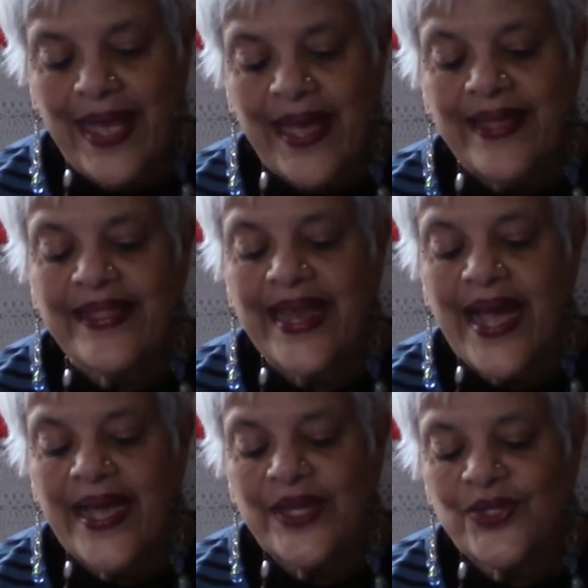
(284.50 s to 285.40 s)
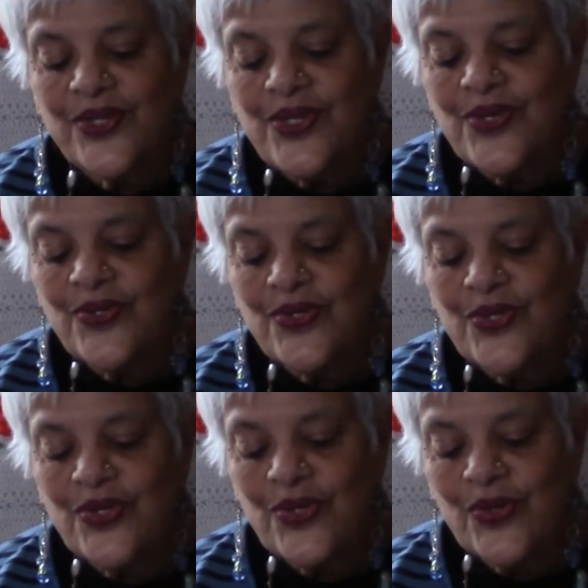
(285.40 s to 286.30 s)
that I introduce to
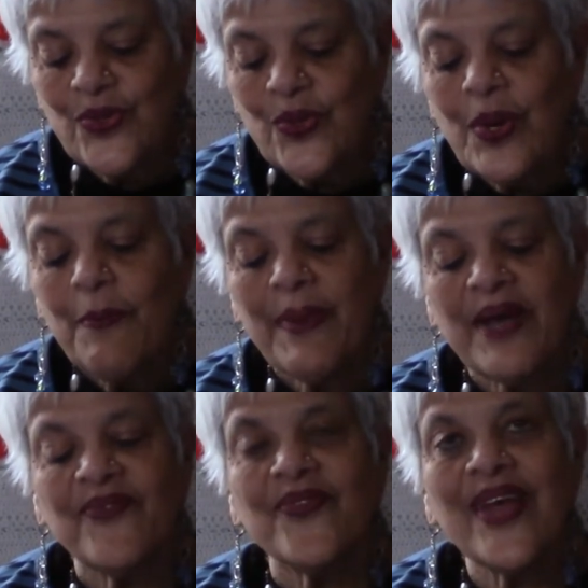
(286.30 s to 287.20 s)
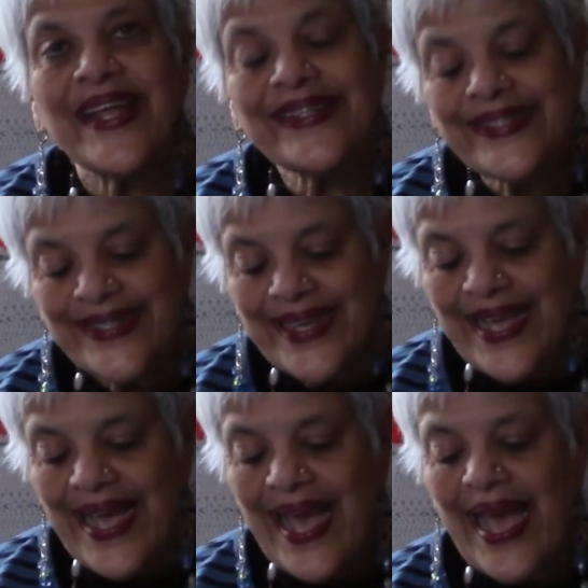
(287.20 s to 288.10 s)
you my friend
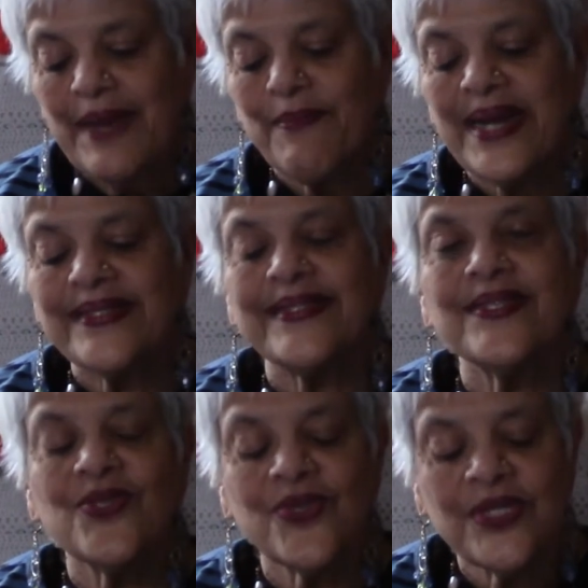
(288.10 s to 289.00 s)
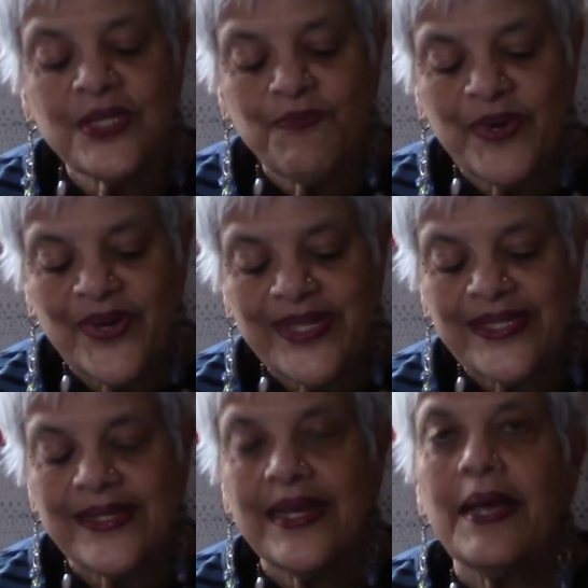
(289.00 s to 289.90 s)
and my sister in spirit,
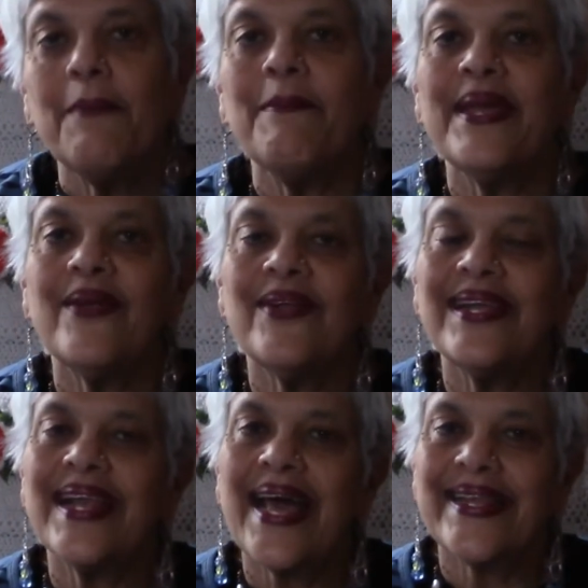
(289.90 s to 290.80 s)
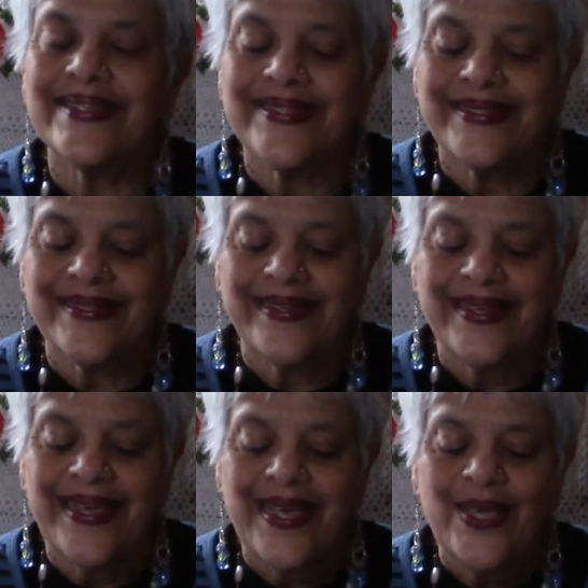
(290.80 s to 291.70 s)
Mary Gladys.
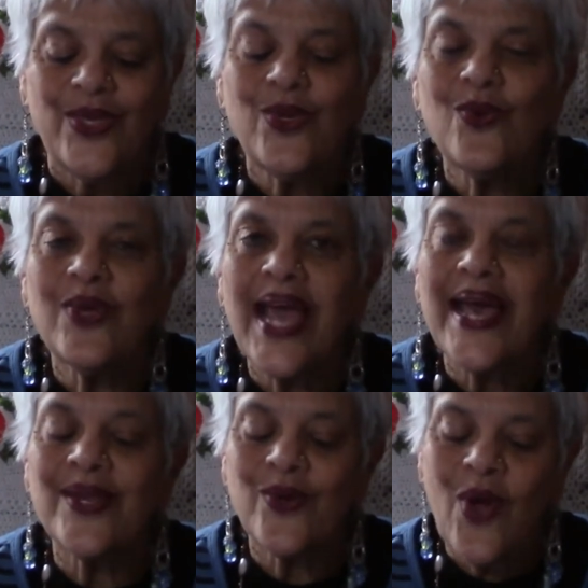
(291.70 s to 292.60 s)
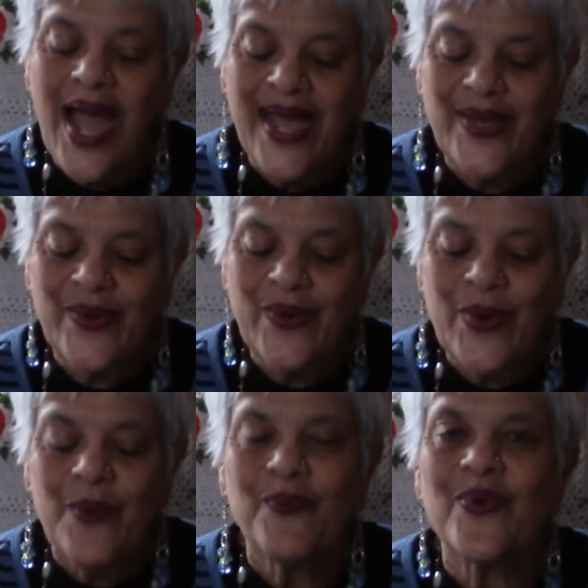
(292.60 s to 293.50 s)
UHCAN Ohio
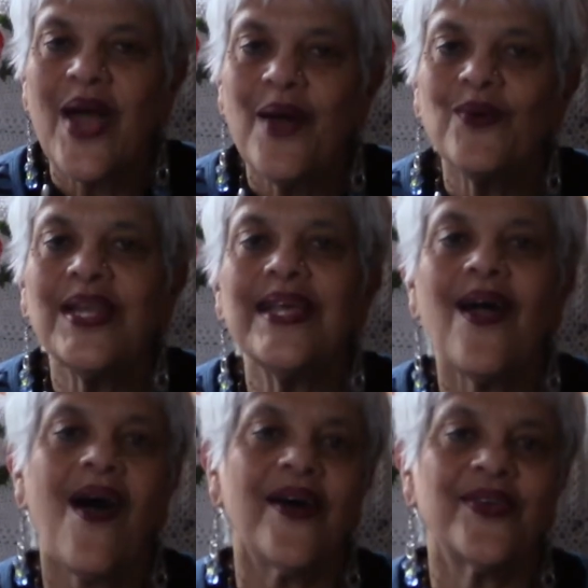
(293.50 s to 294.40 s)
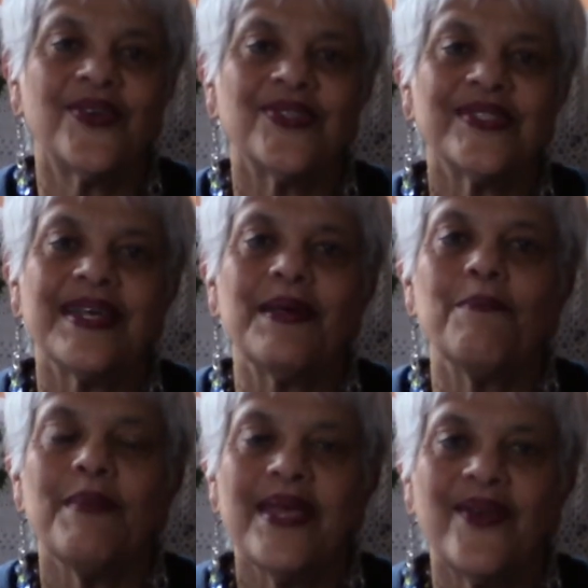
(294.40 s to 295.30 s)
proudly honors
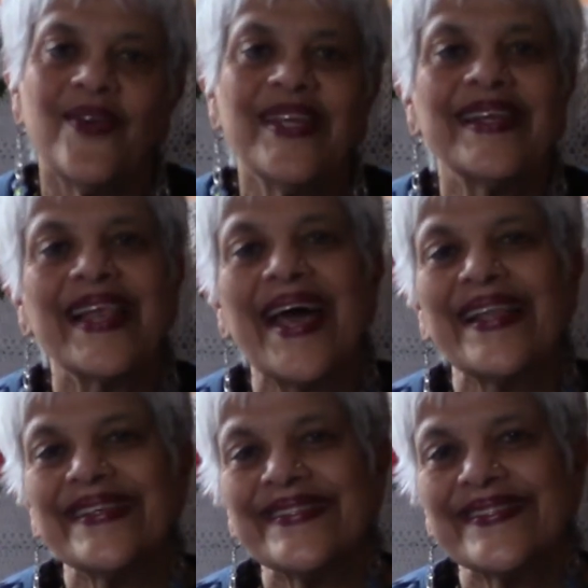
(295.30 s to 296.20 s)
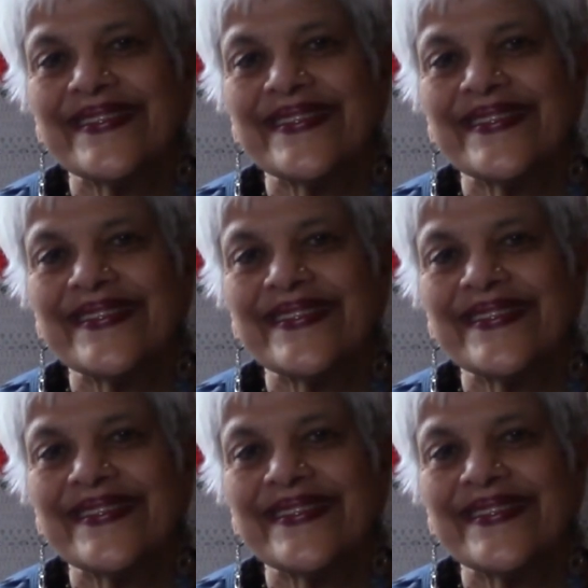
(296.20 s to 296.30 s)
Mary Gladys.